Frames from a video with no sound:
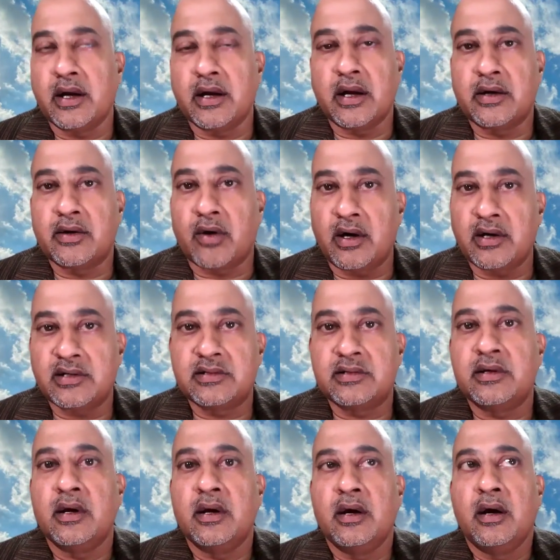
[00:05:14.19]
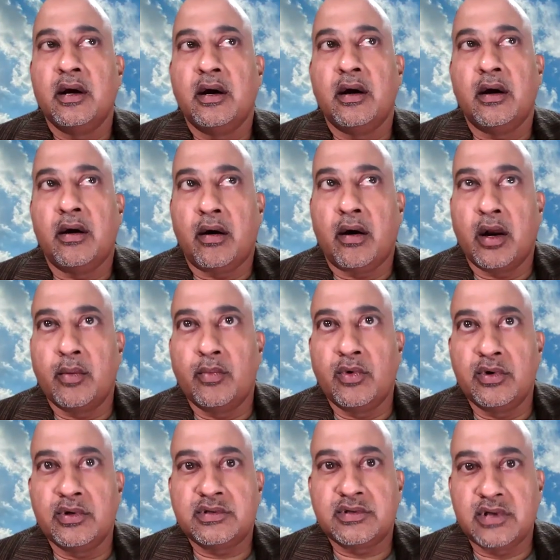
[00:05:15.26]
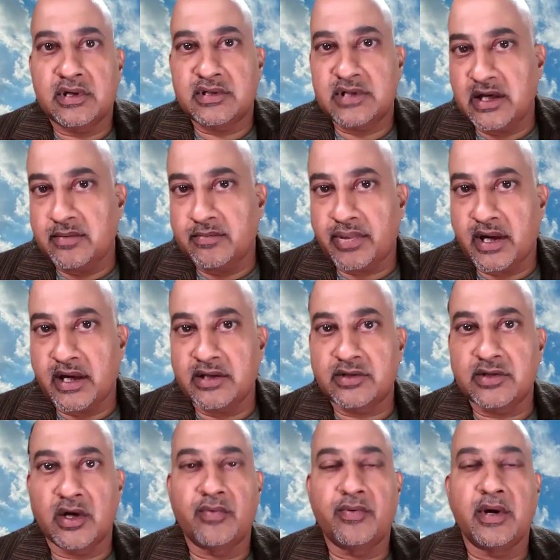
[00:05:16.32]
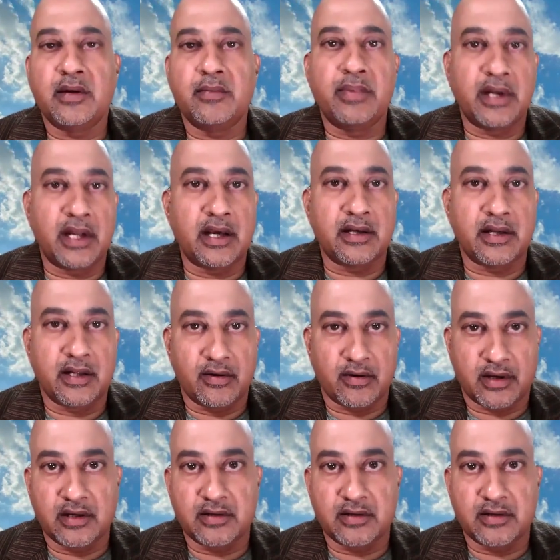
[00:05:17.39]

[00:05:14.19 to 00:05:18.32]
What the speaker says: it costs almost the same price of an biryani.